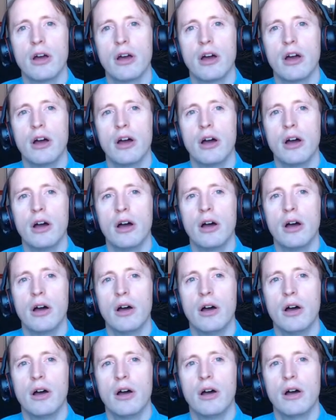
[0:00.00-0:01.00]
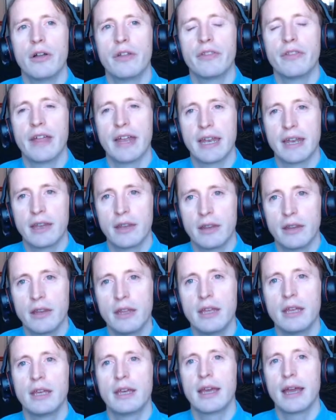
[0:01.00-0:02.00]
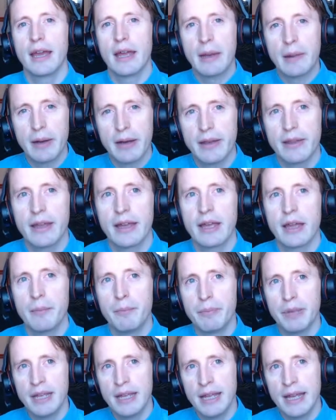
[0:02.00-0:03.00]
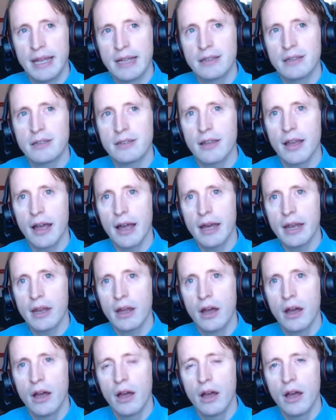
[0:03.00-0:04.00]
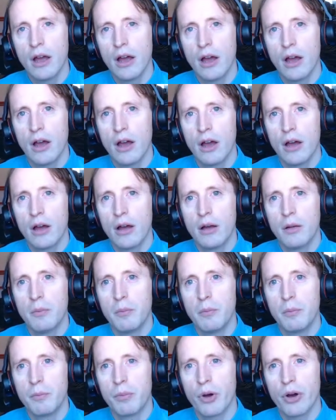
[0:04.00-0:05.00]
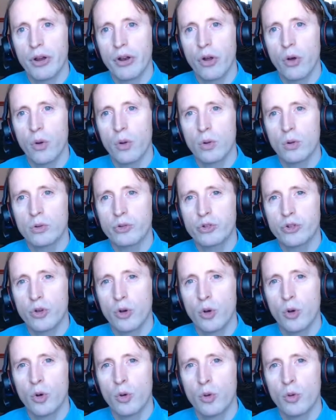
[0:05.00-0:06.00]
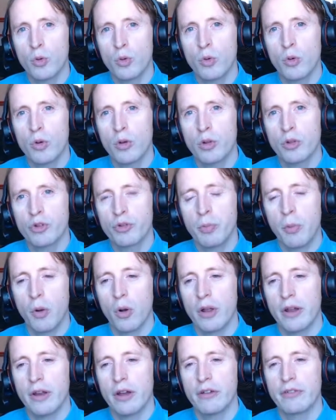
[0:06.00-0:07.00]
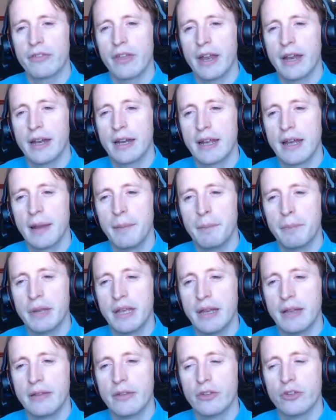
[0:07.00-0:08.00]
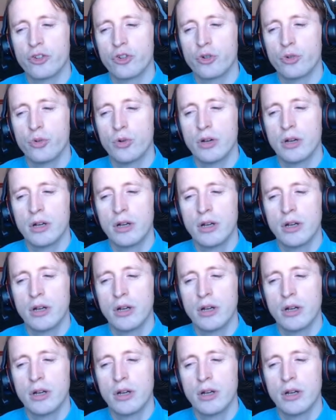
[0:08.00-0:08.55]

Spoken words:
that they can be inside. but also small enough that it can be in the sewer.